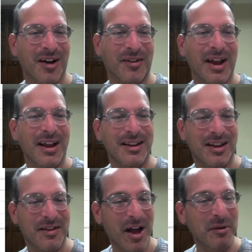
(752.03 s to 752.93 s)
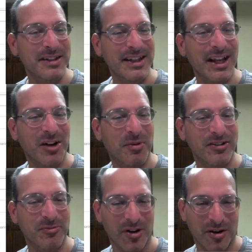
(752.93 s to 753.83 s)
Okay, now, that one didn't get a
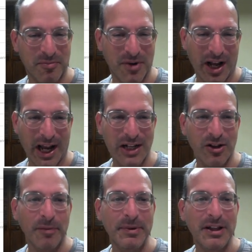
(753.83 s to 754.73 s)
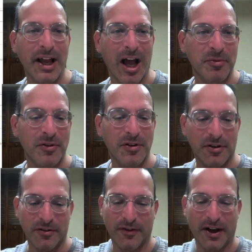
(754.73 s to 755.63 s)
question mark, but I gotta look up Eli Apple,
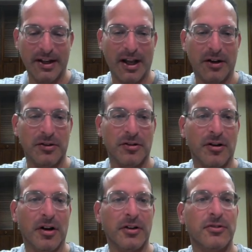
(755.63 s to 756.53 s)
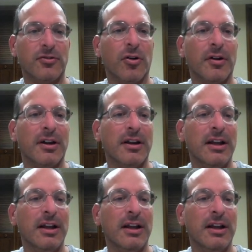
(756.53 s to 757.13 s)
find out your uh, your story.